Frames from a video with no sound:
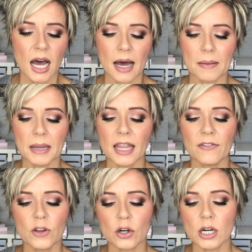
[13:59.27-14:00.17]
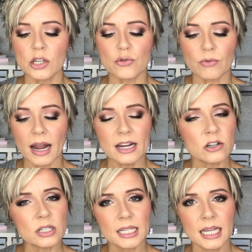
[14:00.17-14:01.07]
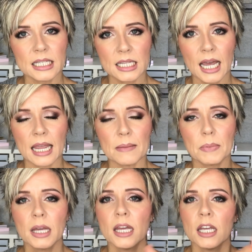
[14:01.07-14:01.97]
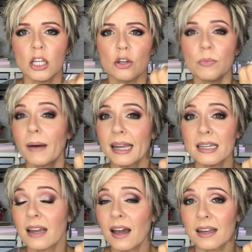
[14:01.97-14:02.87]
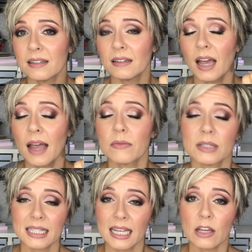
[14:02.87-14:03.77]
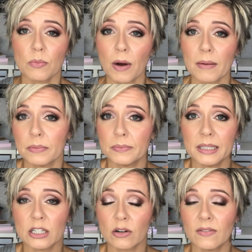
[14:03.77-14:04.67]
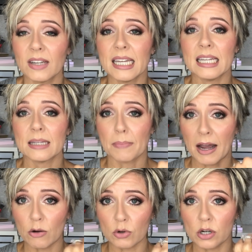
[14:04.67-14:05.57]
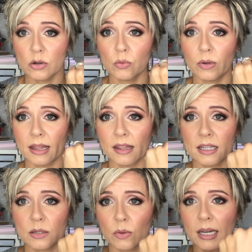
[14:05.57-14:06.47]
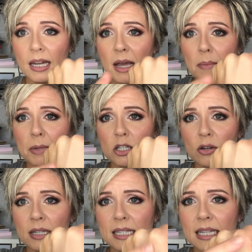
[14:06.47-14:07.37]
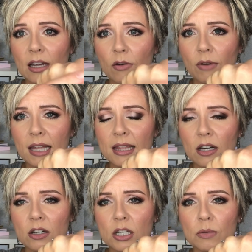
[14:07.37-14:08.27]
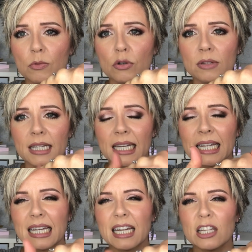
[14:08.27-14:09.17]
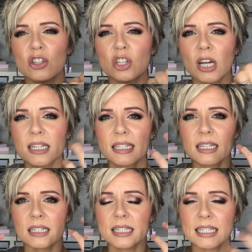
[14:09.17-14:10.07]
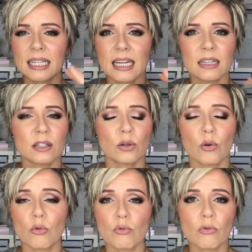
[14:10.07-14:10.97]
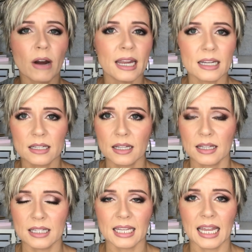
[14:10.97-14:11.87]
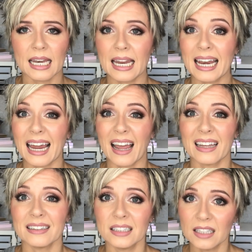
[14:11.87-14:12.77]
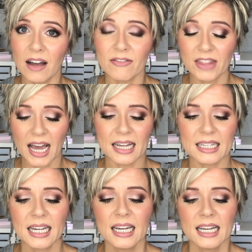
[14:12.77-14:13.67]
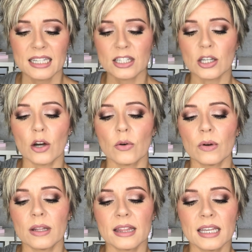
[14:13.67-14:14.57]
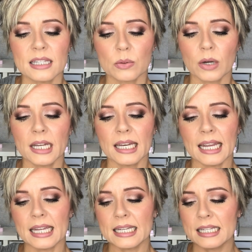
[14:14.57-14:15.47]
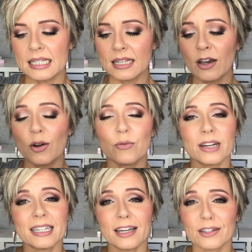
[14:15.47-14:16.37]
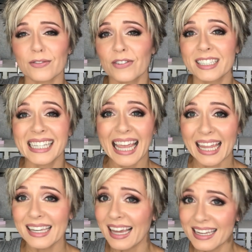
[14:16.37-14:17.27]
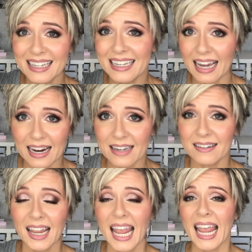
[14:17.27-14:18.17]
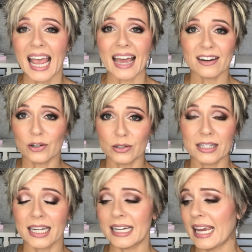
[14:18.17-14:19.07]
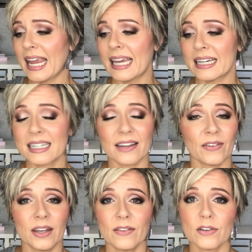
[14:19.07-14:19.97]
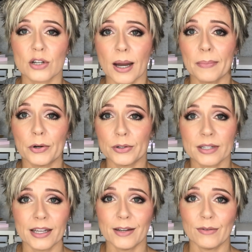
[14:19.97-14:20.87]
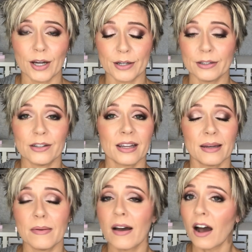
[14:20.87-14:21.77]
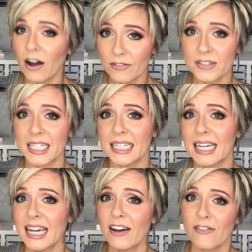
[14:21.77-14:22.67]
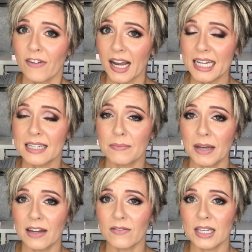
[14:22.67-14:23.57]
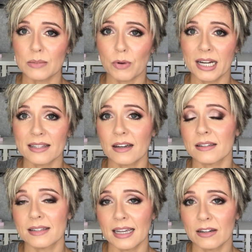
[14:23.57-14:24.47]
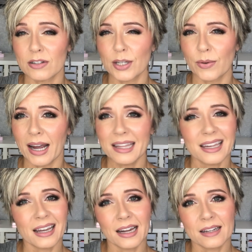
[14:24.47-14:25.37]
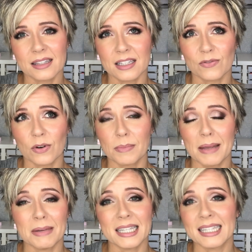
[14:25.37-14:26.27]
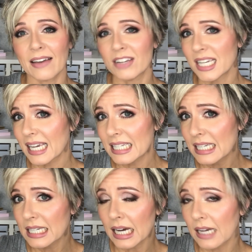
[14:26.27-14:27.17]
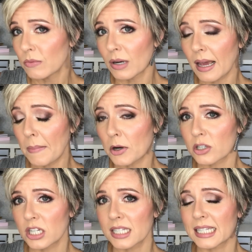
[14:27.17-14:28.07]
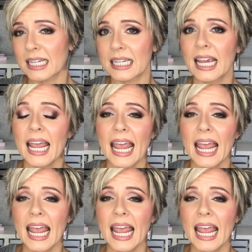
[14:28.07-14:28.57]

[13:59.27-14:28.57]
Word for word: Um, if you're a drier skin type, you might not I say you probably don't even need to powder with this one, but you can see it right there smoothed in. It just sinks right into the skin and I love that. So this one is retails for $10.99 at Ulta and if any of you shop Ulta you know you can often find many of these brands on sale. So I think I got this for maybe $7.99 when I purchased it.